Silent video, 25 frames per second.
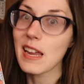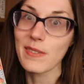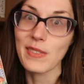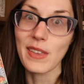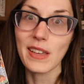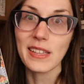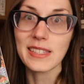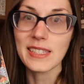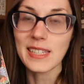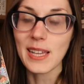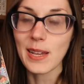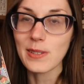if
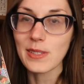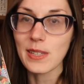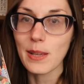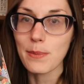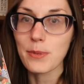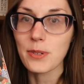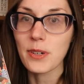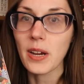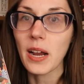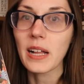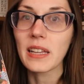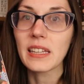that sounds
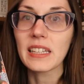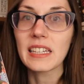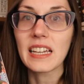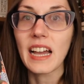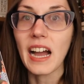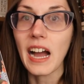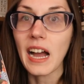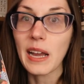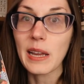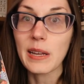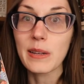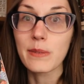up your
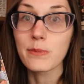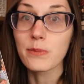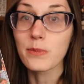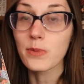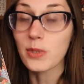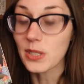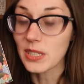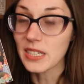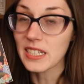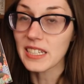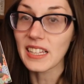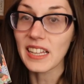alley.
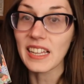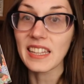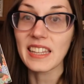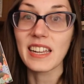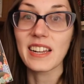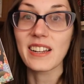I'm really glad